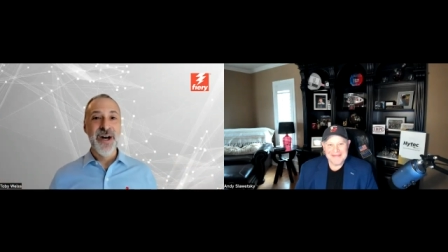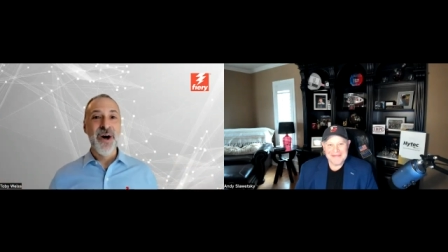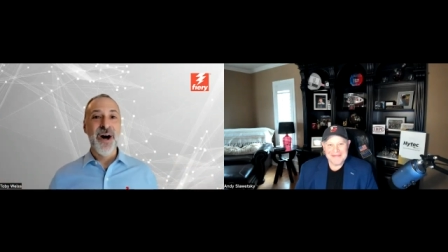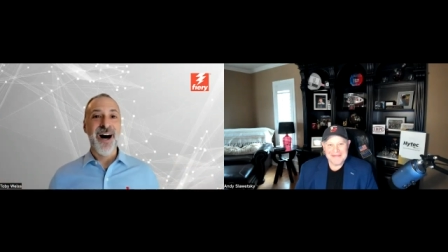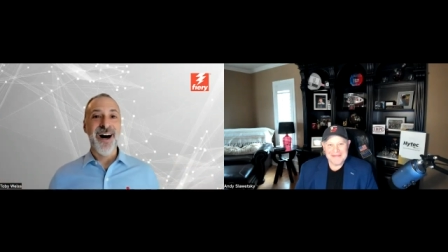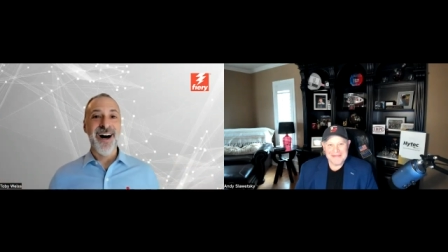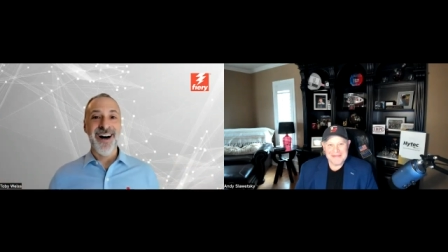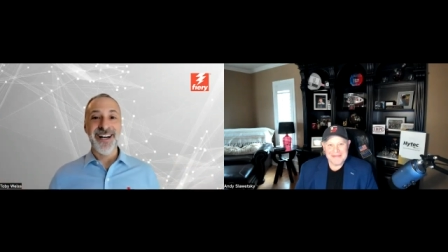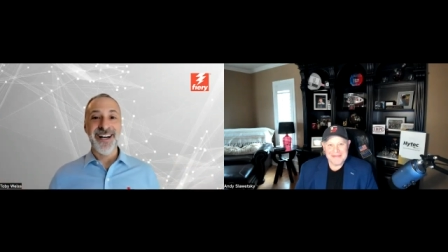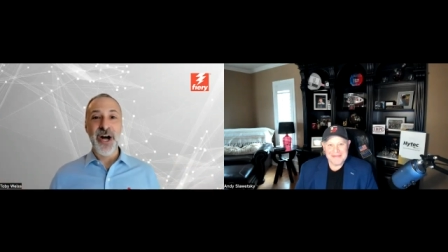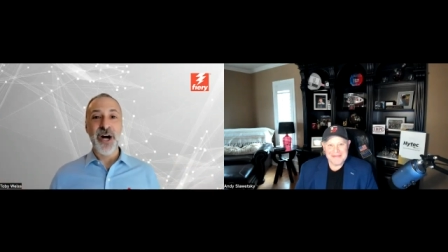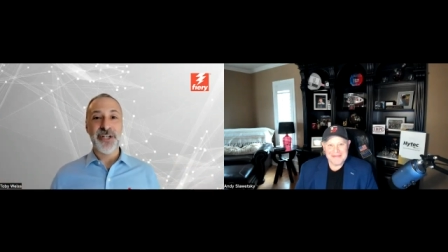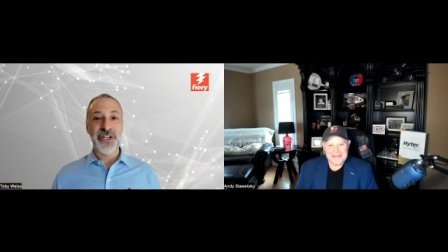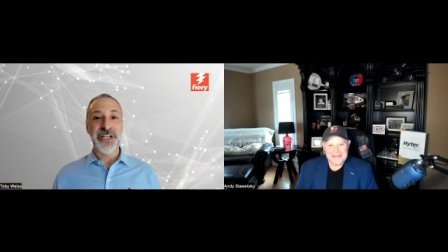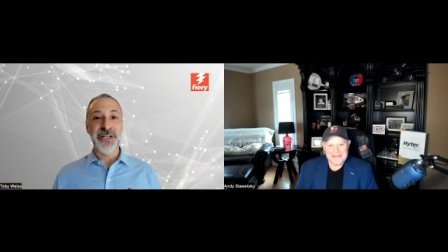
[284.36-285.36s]
a
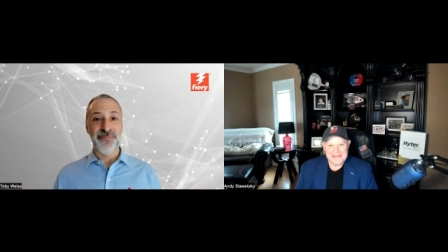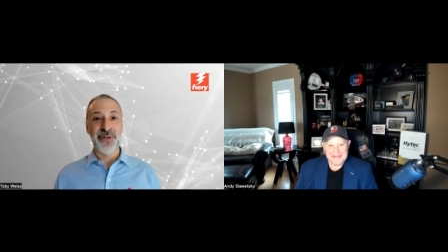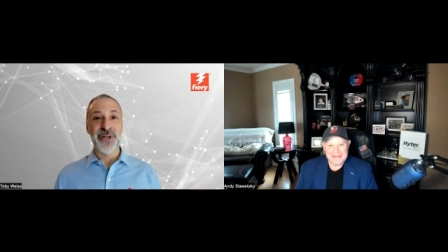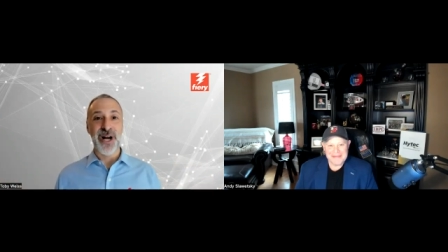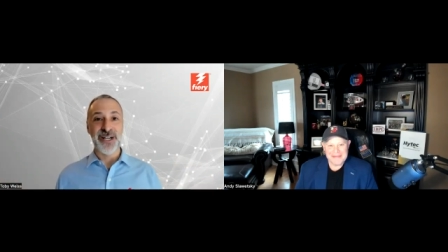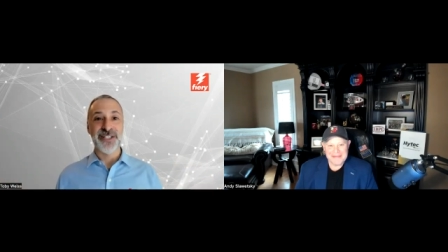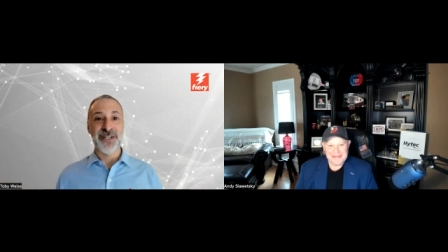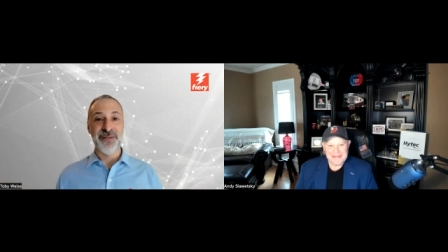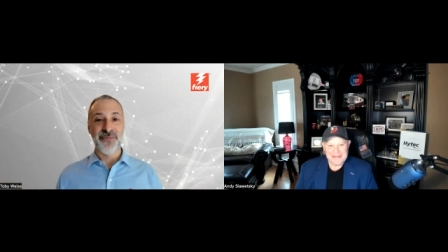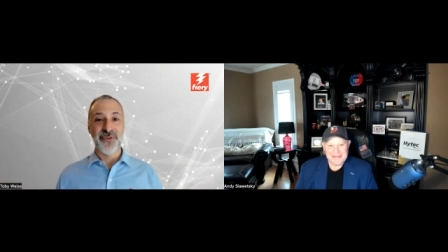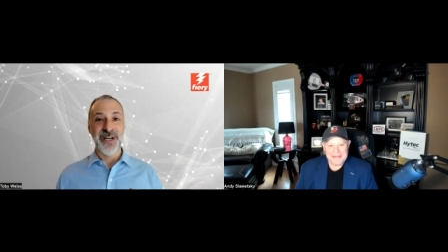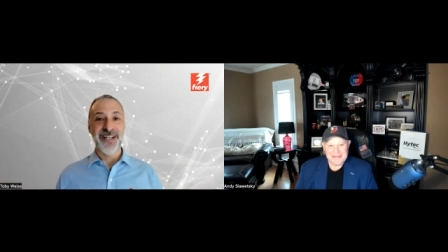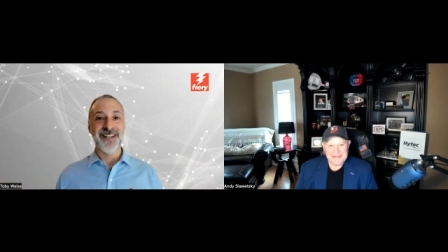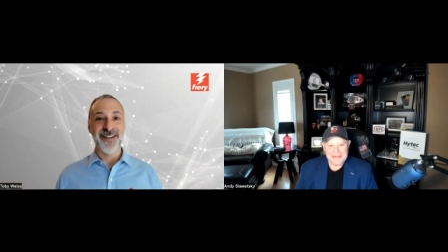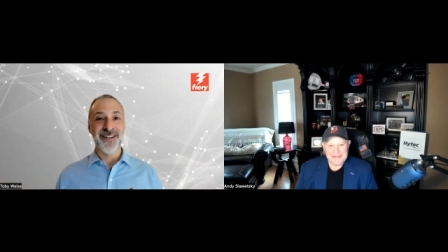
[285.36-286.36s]
cut sheet production
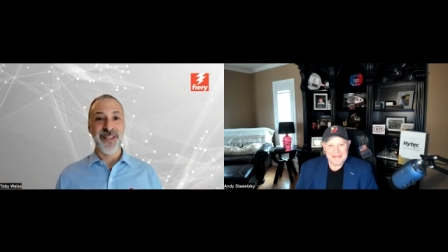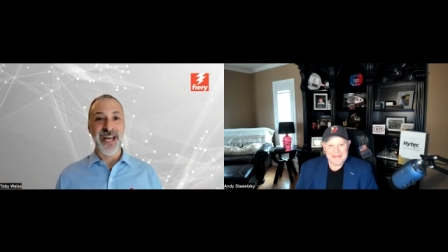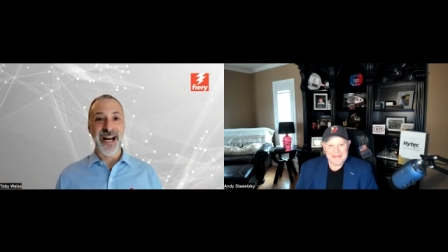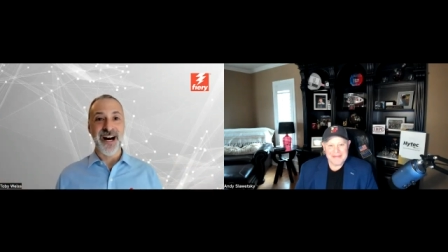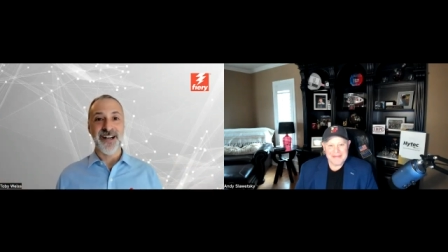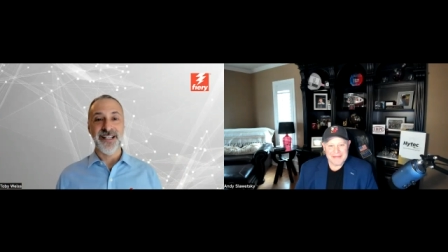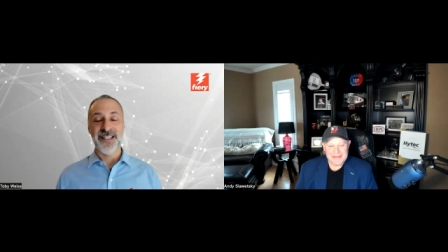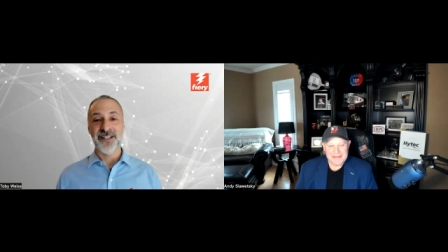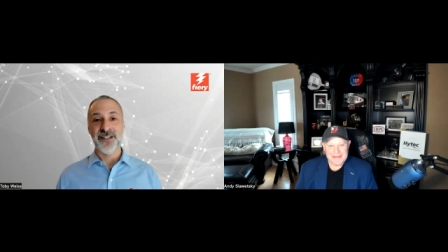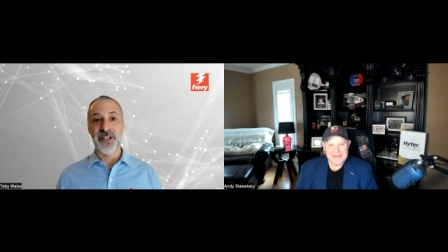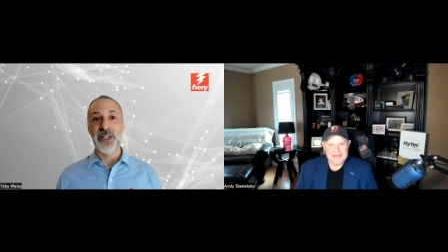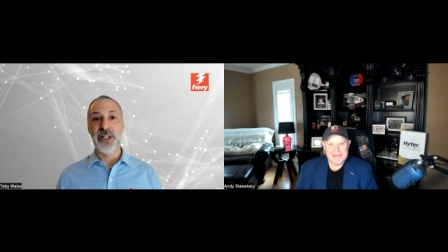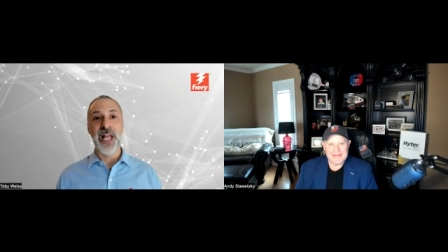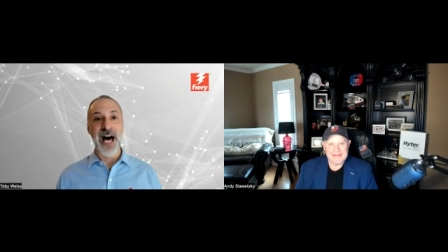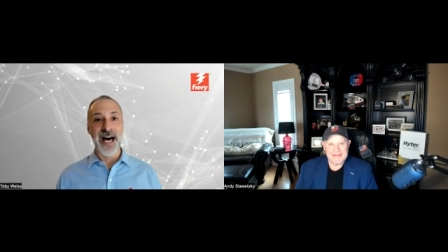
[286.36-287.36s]
printer there. There's a
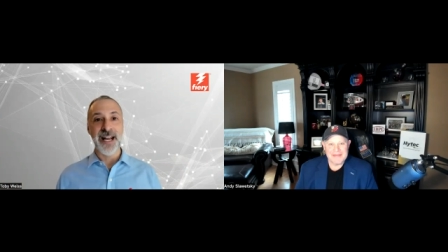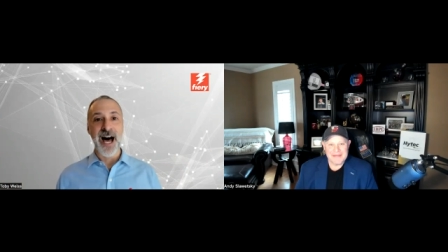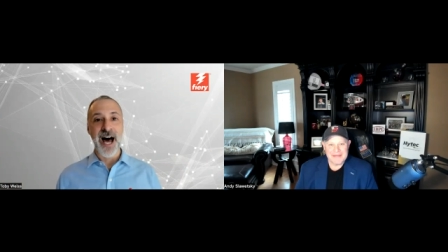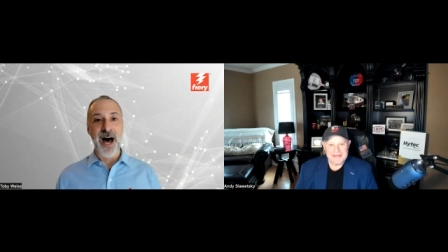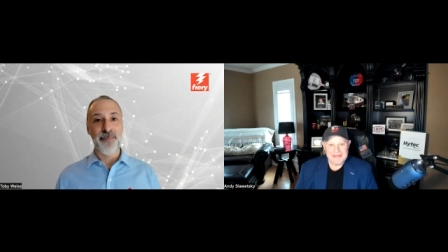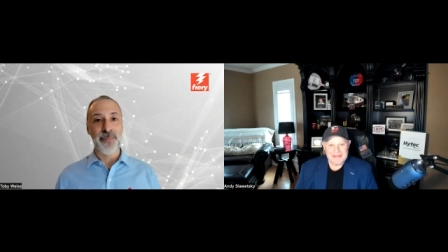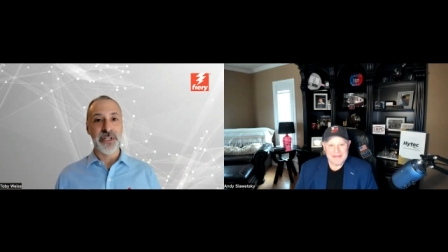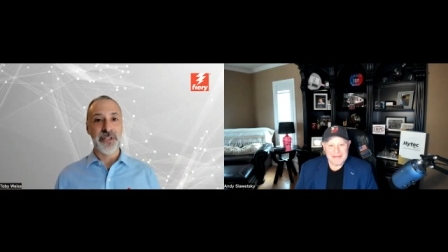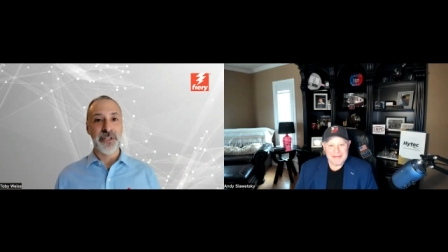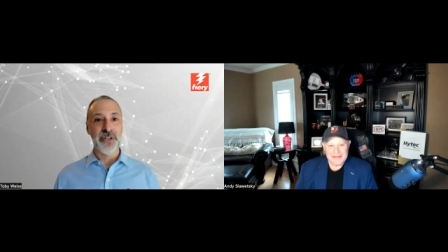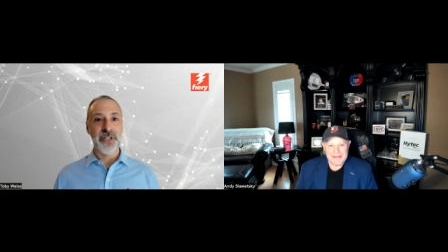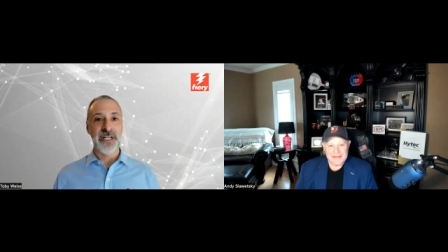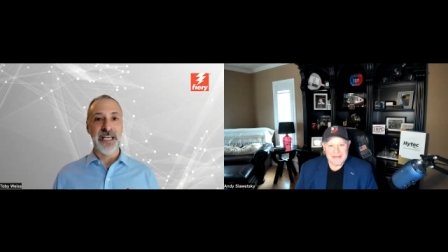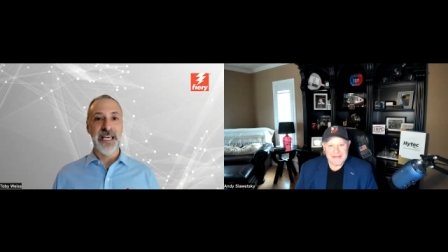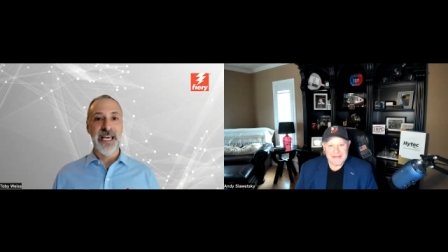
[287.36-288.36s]
lot of
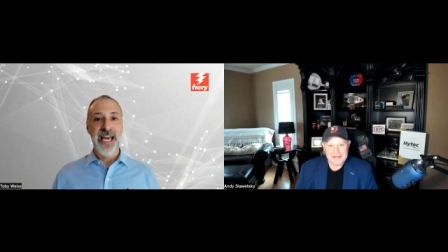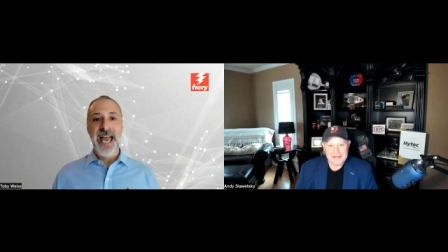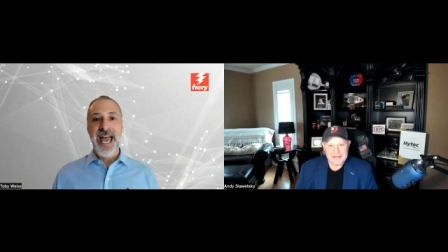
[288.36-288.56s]
opportunity.